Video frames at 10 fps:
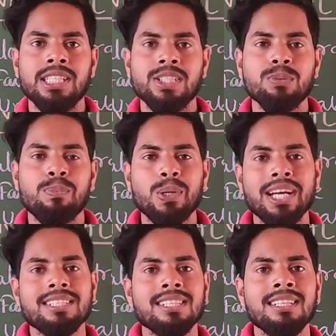So
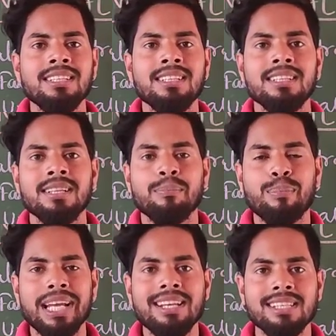production
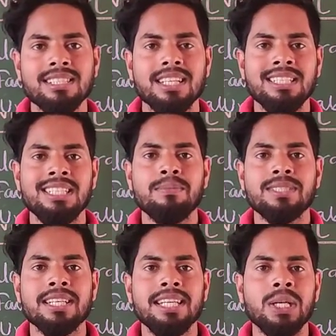minus
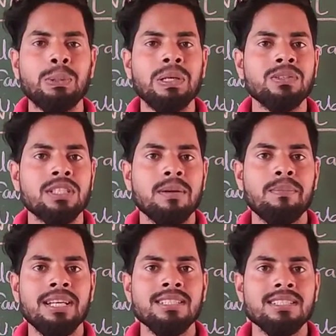consumption equal to
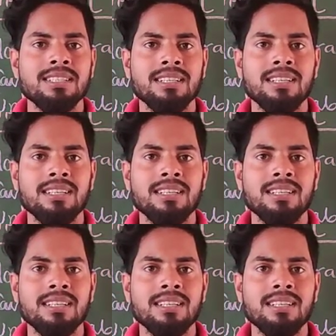surplus.